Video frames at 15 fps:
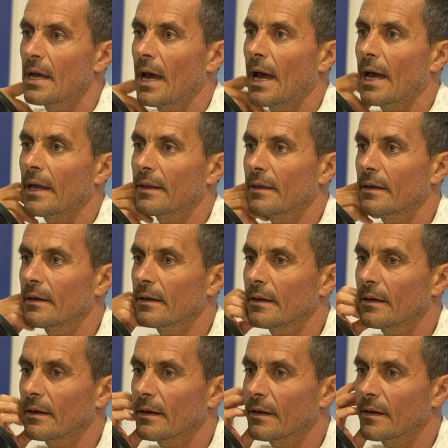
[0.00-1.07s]
and
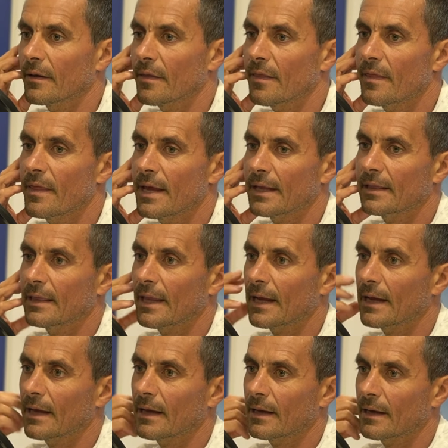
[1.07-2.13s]
uh, the
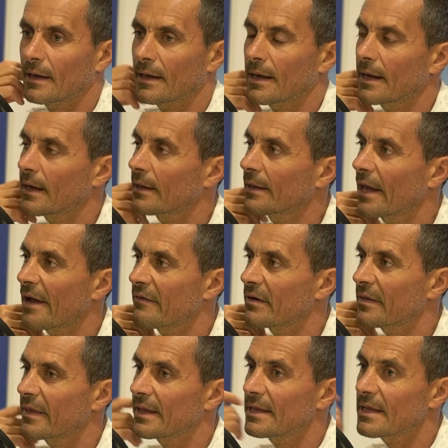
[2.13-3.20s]
technical diver
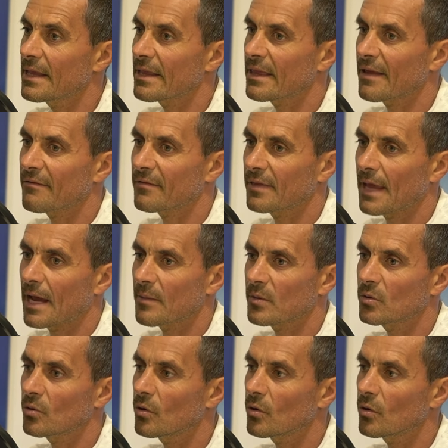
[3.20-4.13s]
they didn't have time to